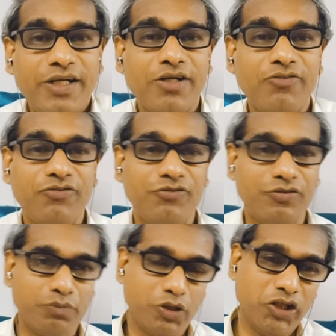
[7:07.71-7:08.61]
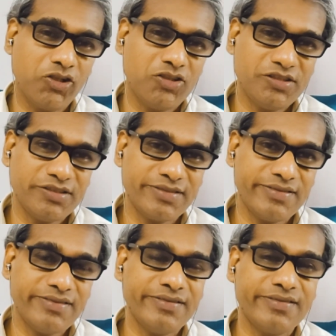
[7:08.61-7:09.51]
rid of body
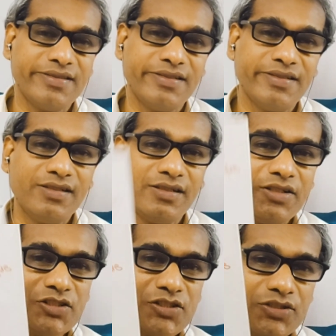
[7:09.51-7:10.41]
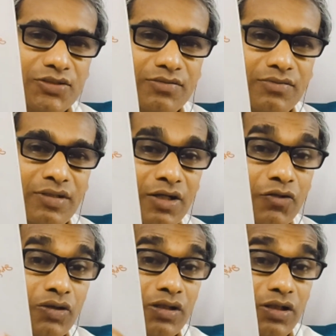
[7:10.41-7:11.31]
consciousness is
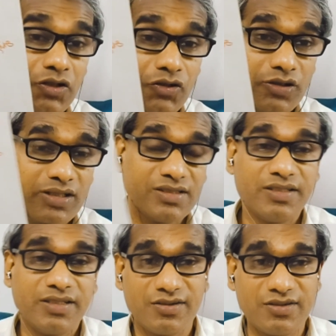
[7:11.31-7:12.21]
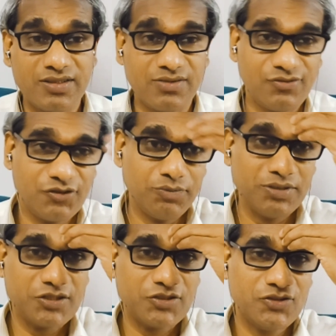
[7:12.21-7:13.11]
not only to consider ourselves to
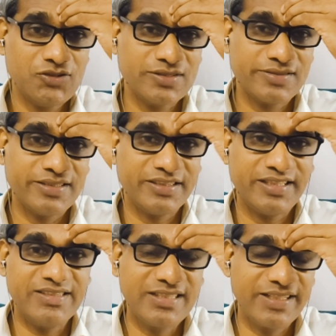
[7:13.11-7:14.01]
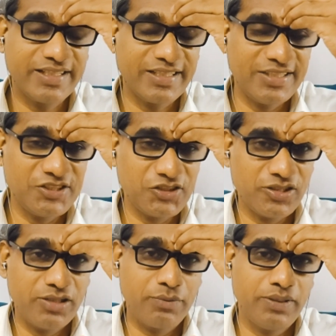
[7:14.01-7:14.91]
be souls that shines like a tiny
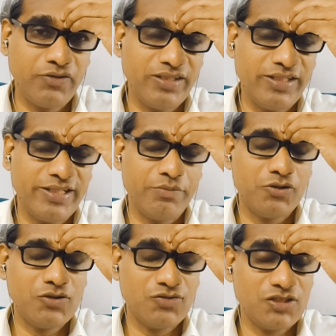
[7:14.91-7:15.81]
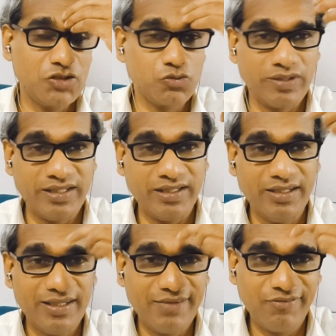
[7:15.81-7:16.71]
star in between the eyebrows, which is why
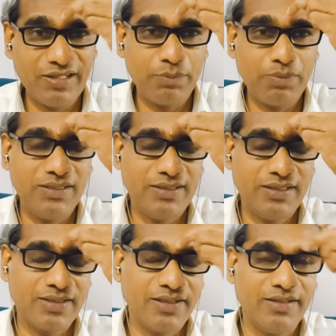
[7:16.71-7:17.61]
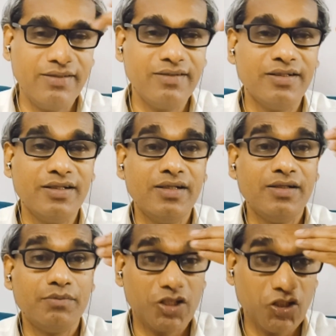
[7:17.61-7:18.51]
we apply tilak here,
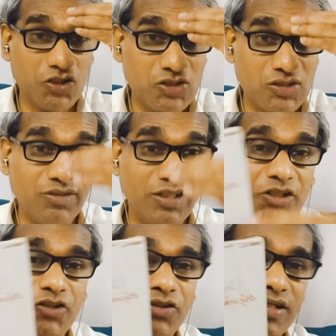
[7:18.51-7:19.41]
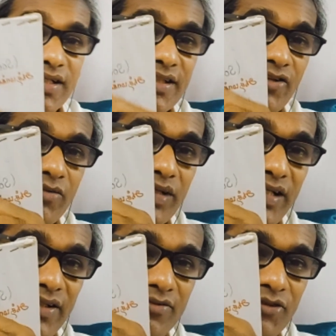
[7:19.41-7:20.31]
but also we need to connect our
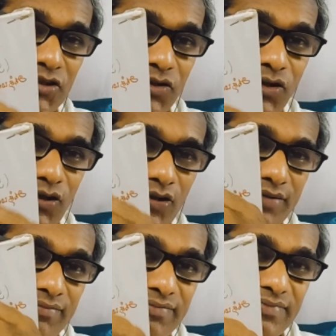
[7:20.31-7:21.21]
mind to God.